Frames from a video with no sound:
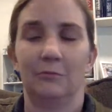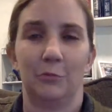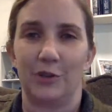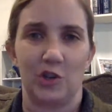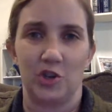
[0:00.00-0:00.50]

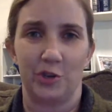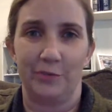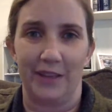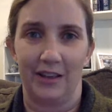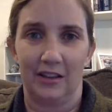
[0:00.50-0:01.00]
which it should
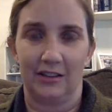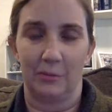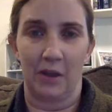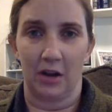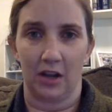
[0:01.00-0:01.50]
be. It's
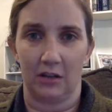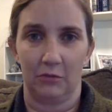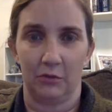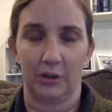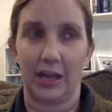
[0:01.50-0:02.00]
America.
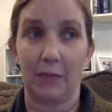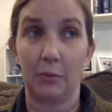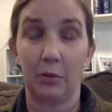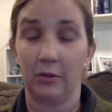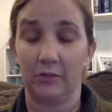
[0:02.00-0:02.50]
We're
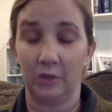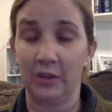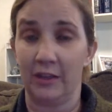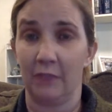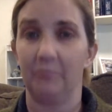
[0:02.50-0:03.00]
capable of
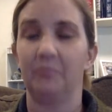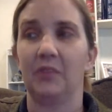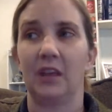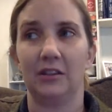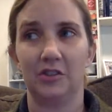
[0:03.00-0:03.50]
doing them.
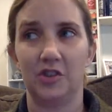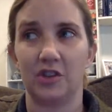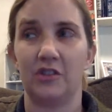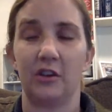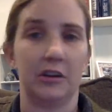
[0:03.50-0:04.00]
It's
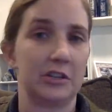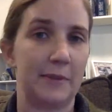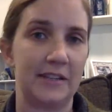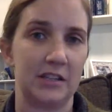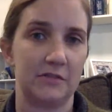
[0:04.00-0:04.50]
just they're
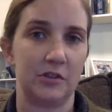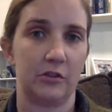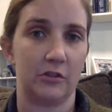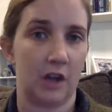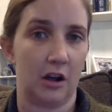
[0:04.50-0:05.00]
expensive, so
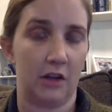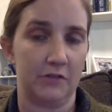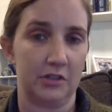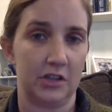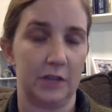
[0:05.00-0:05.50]
they're not
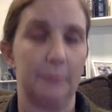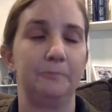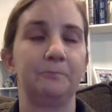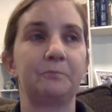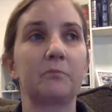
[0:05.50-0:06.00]
often done.
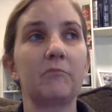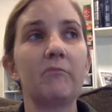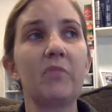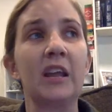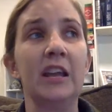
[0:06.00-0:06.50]

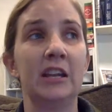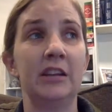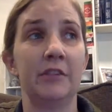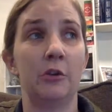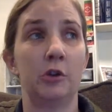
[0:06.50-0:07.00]
And
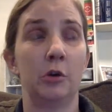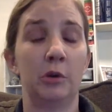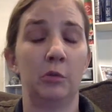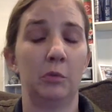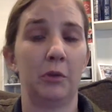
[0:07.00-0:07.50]
even though no
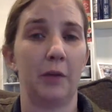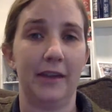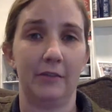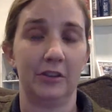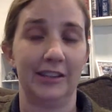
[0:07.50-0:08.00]
one will
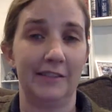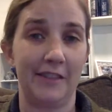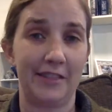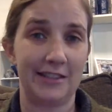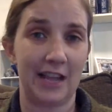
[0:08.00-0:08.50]
probably ever live
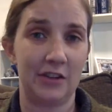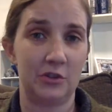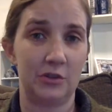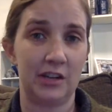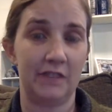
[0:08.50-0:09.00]
at the Santa
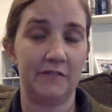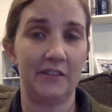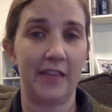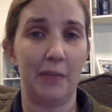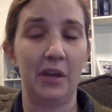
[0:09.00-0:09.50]
Susana
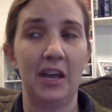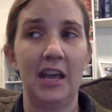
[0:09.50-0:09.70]
Field Lab,